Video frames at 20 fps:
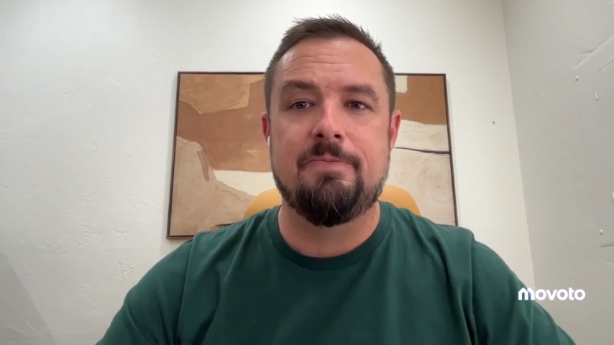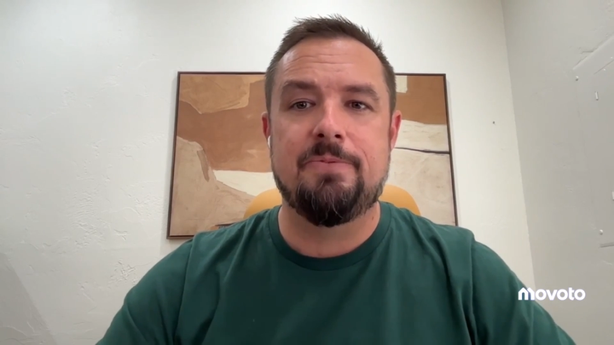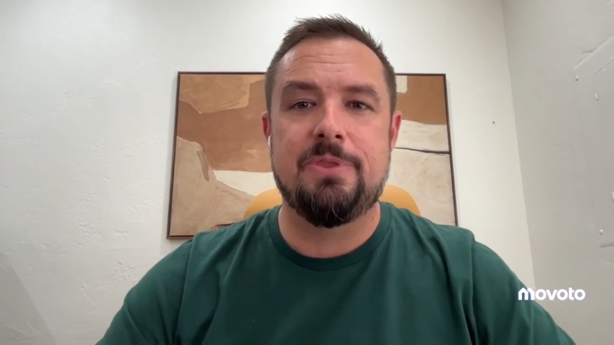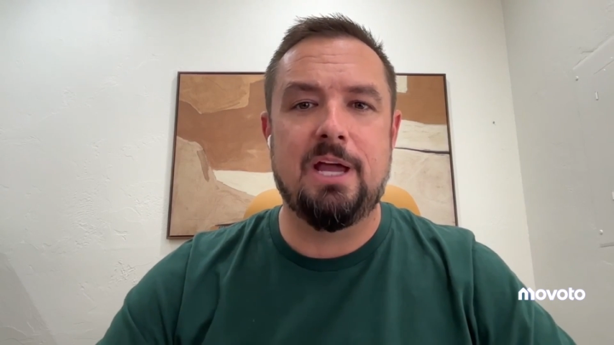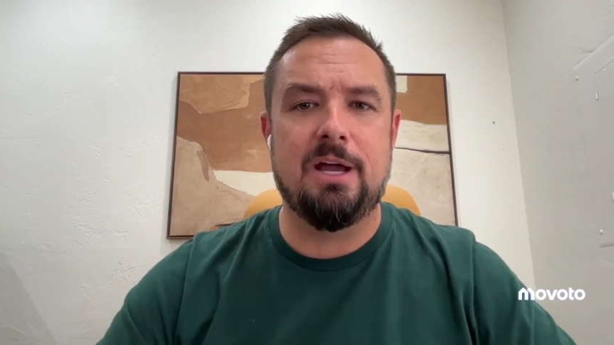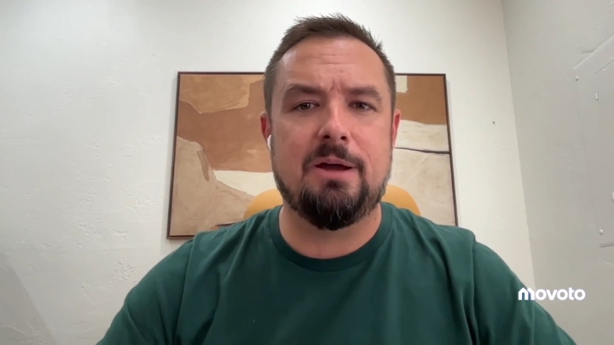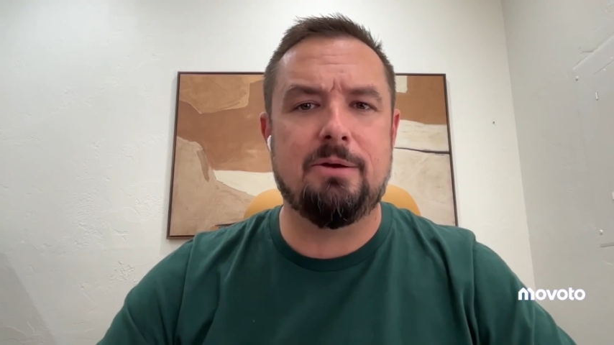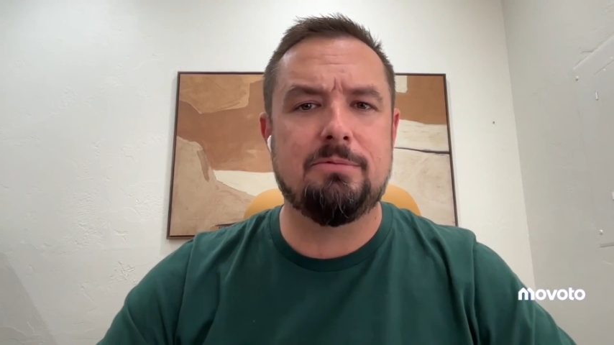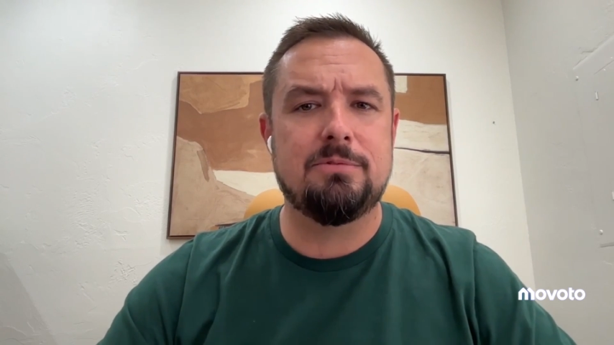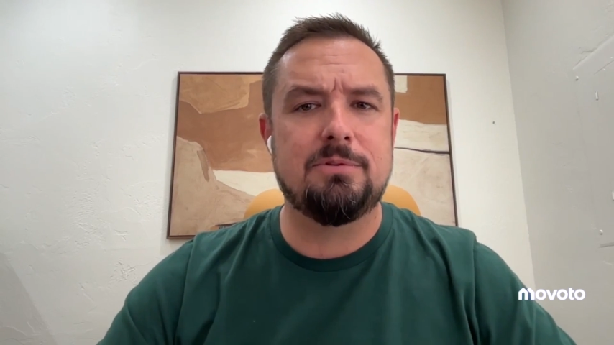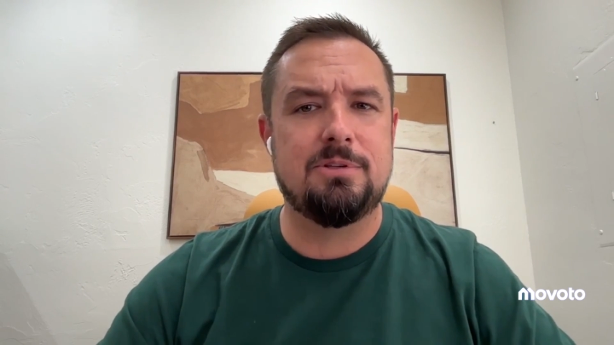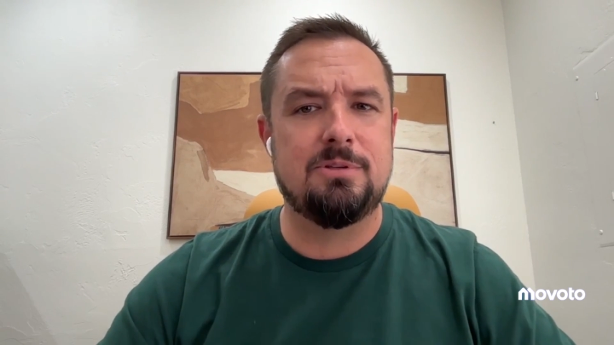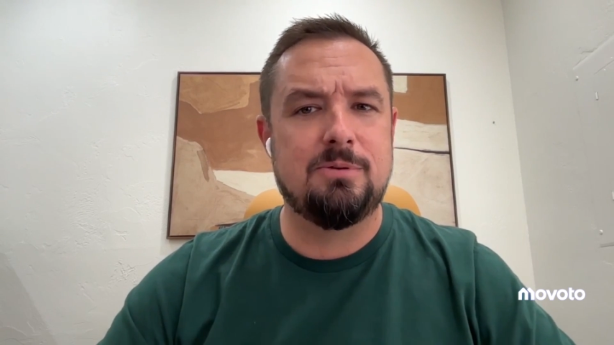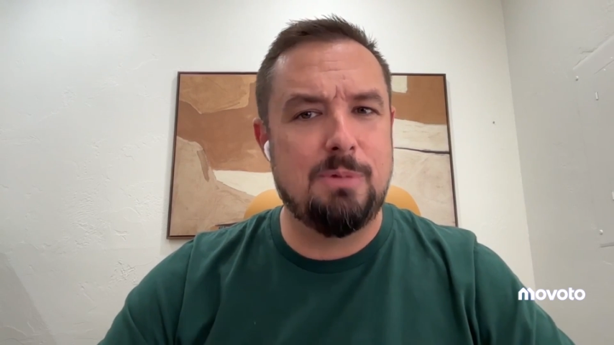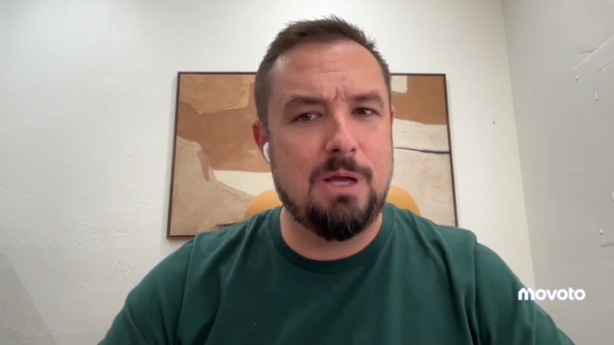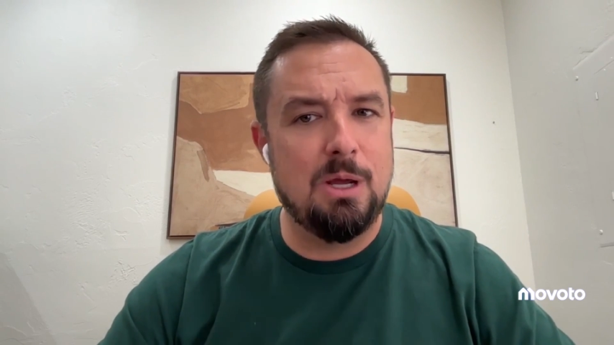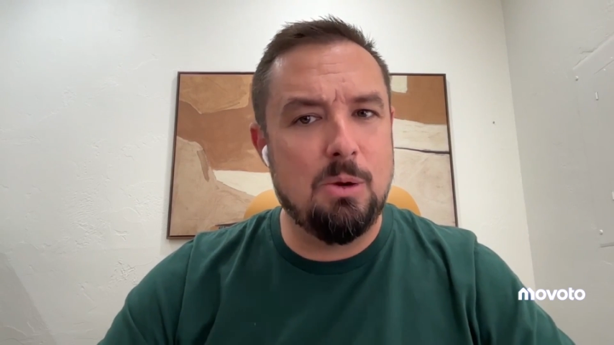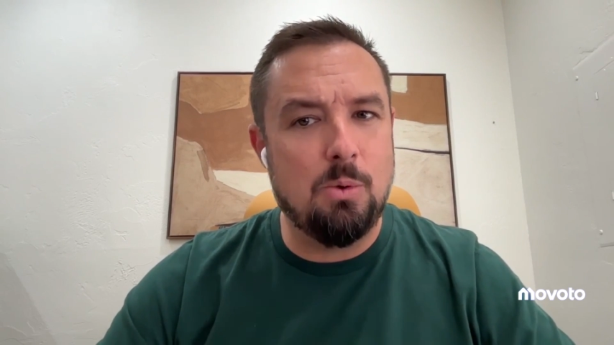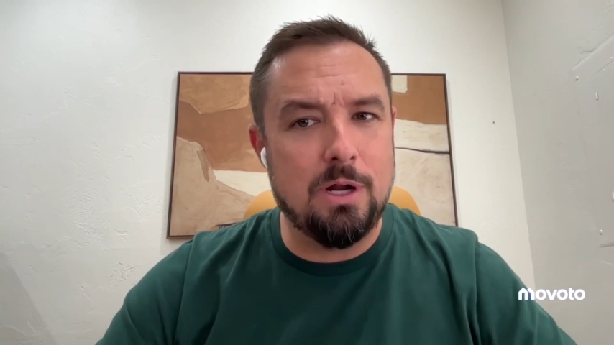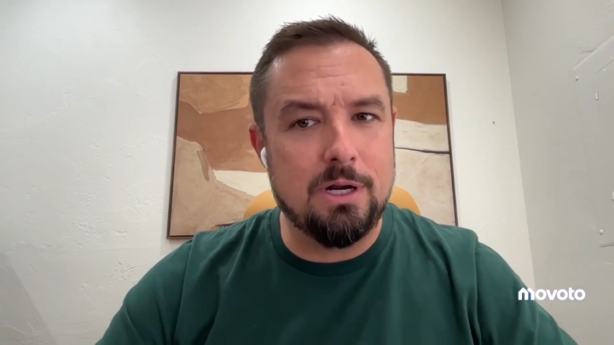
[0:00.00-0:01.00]
Now, you
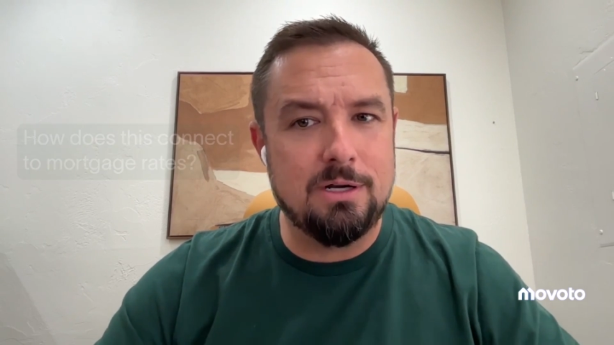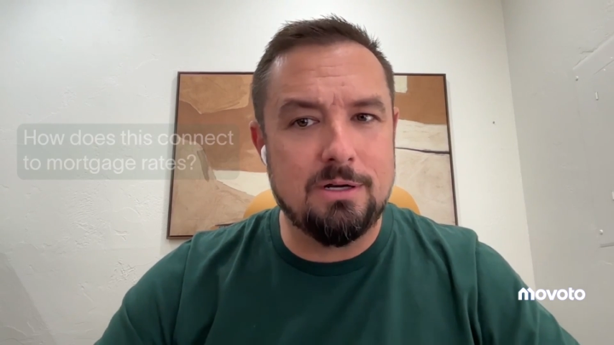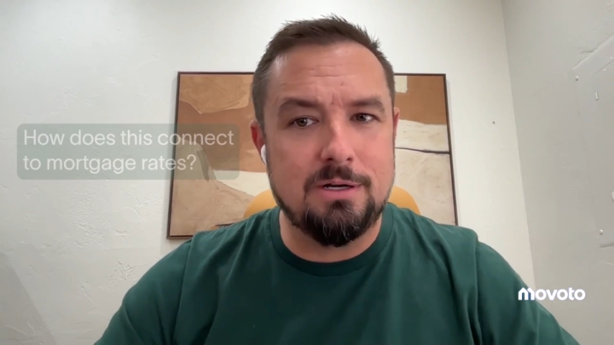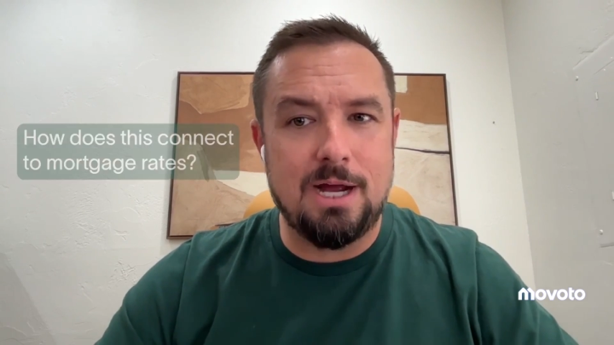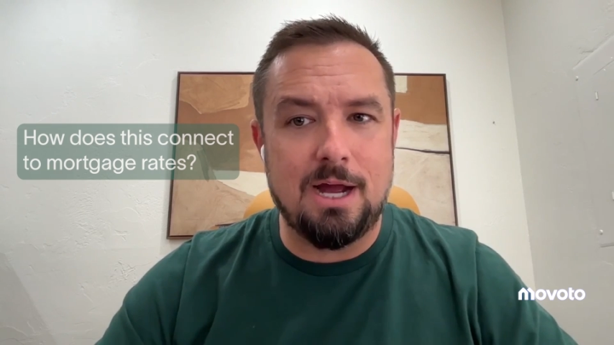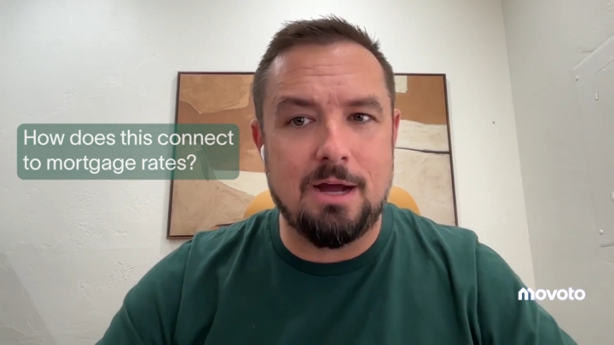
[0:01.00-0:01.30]
may wonder,